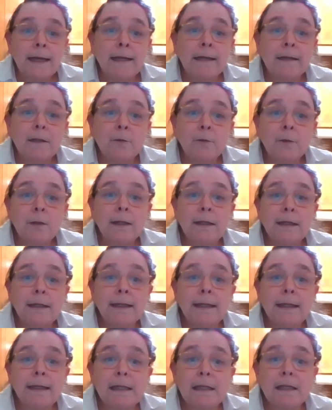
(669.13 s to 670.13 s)
included
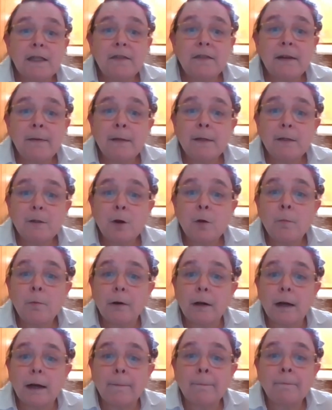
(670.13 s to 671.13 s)
it in his famous
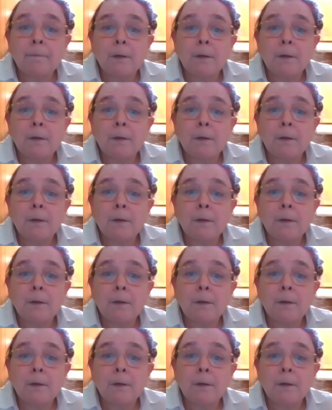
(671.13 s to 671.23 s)
opera.